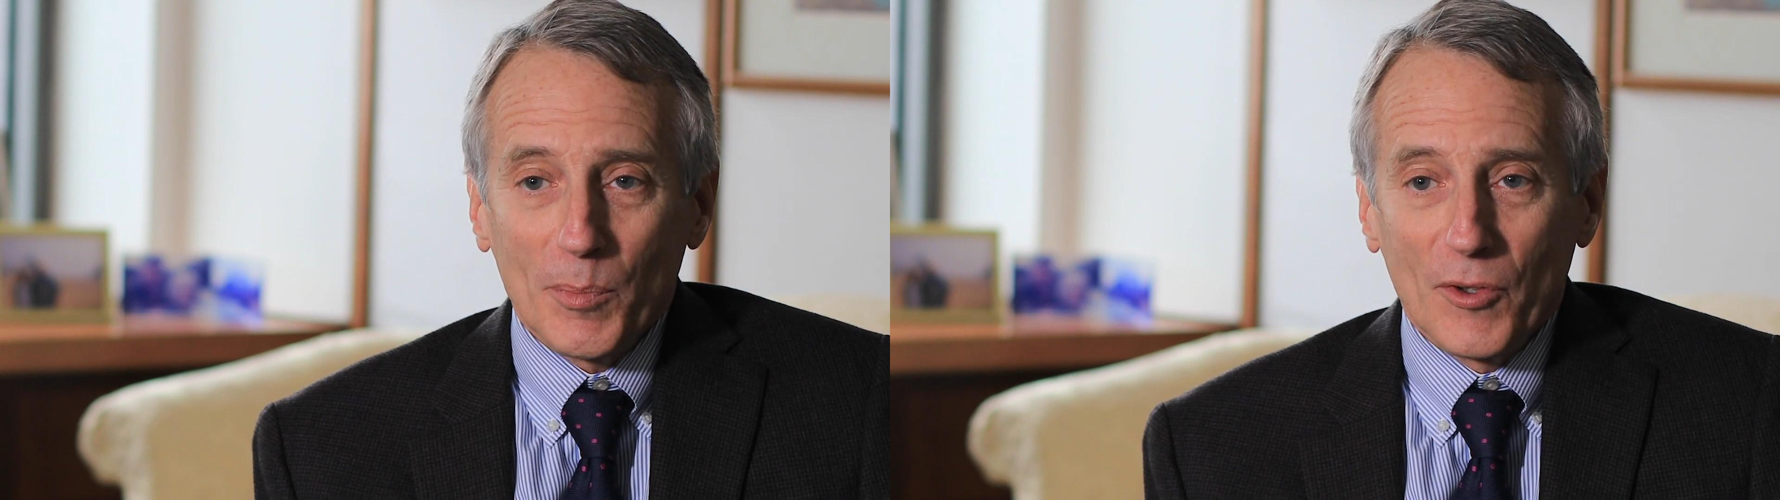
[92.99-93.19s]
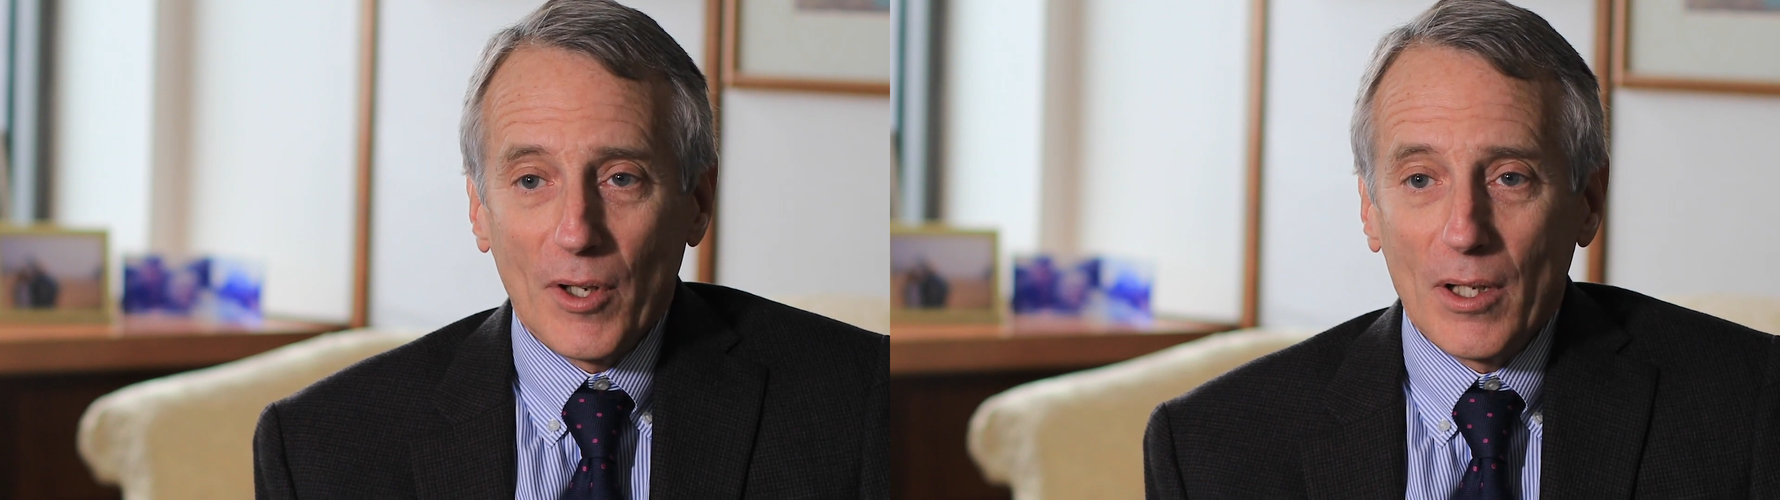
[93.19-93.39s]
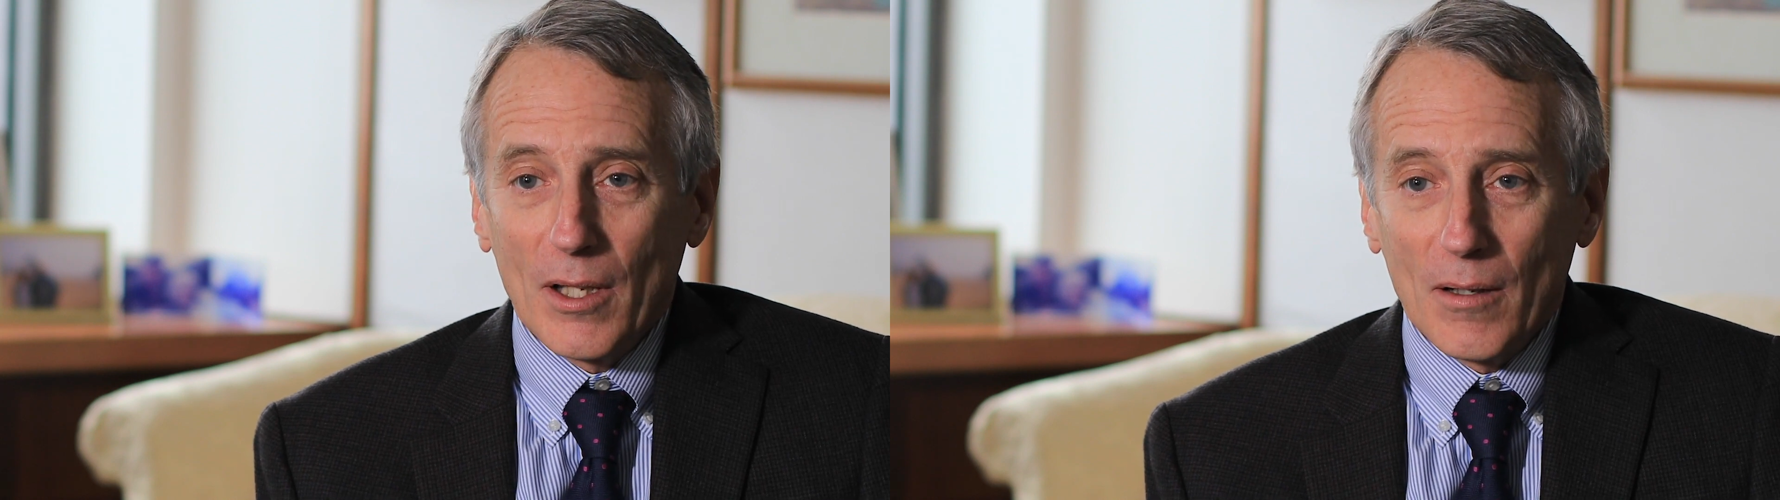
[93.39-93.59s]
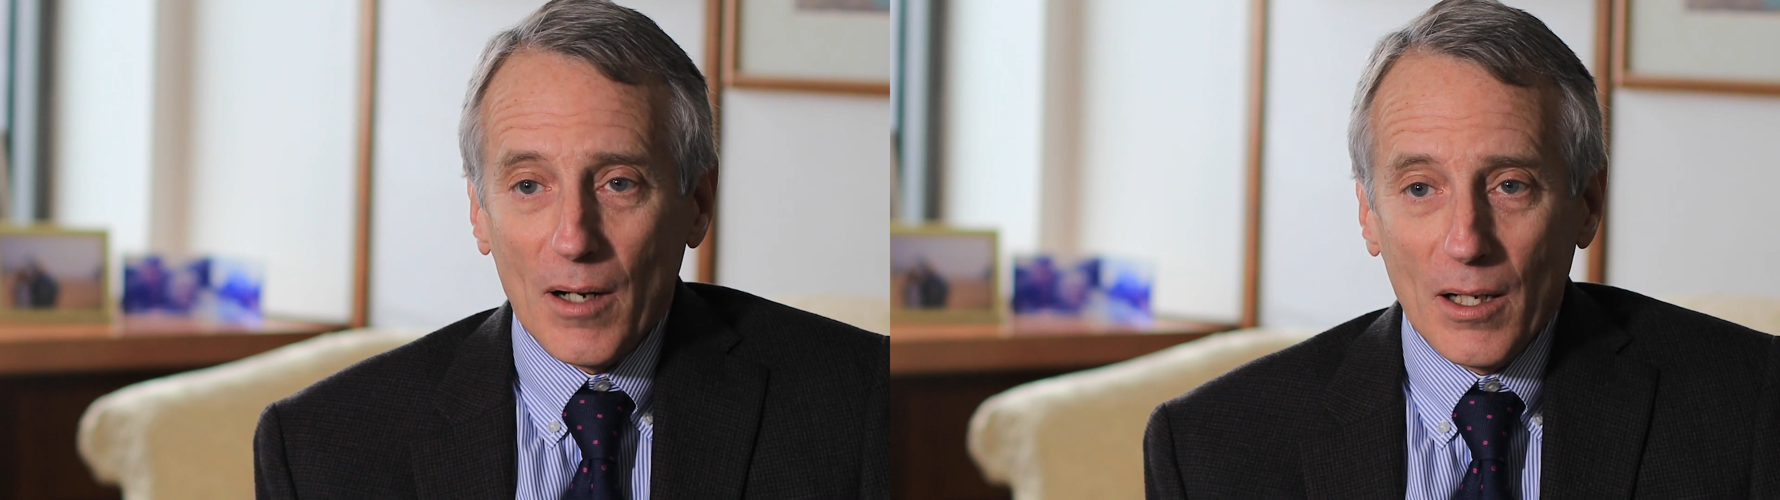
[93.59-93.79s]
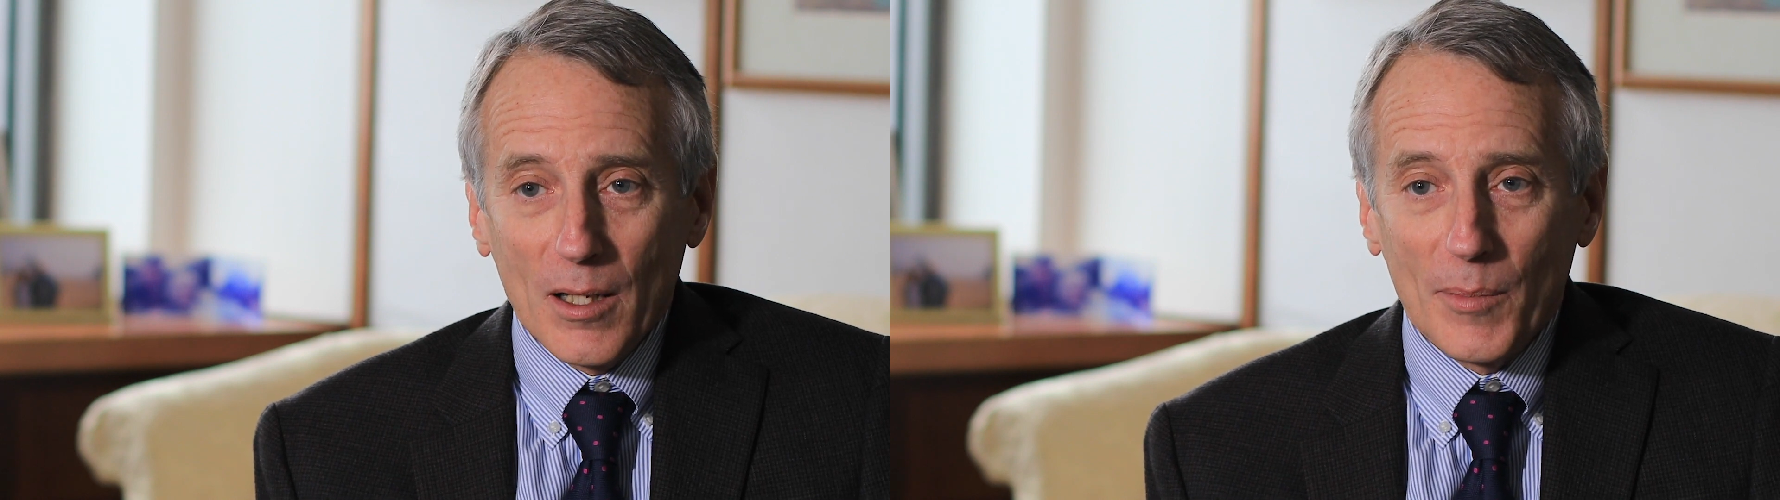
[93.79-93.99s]
presenting their
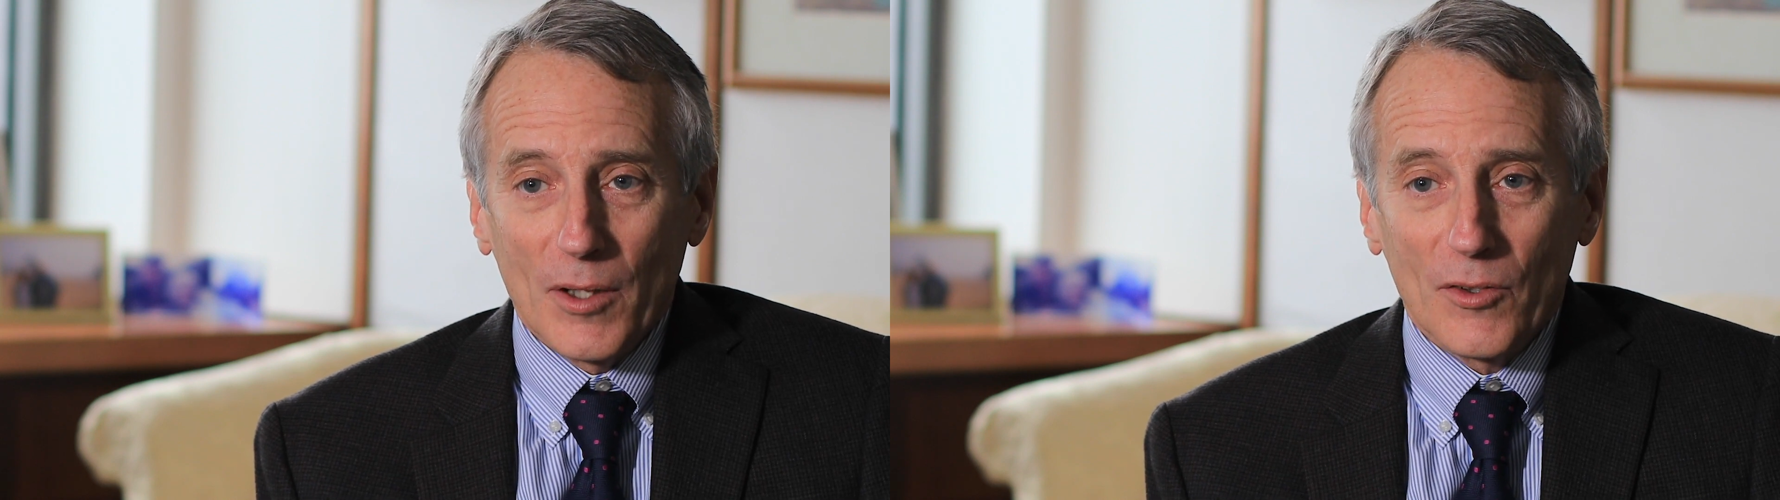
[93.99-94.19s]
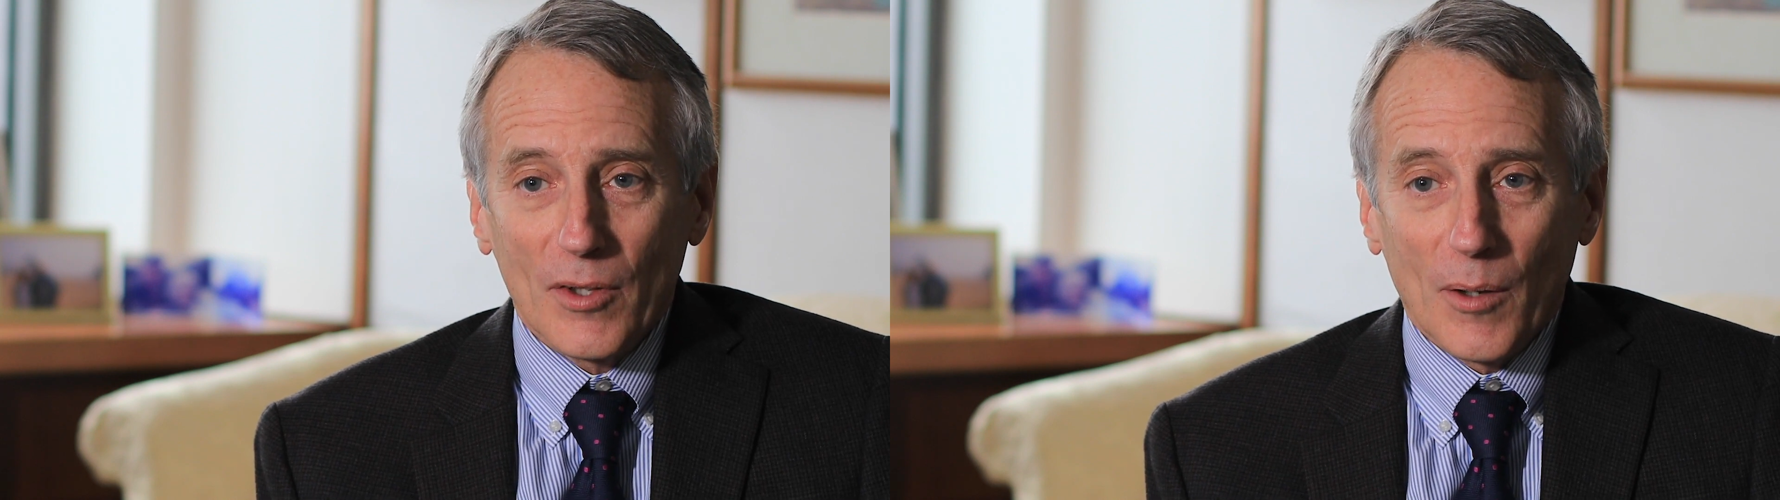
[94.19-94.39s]
arguments?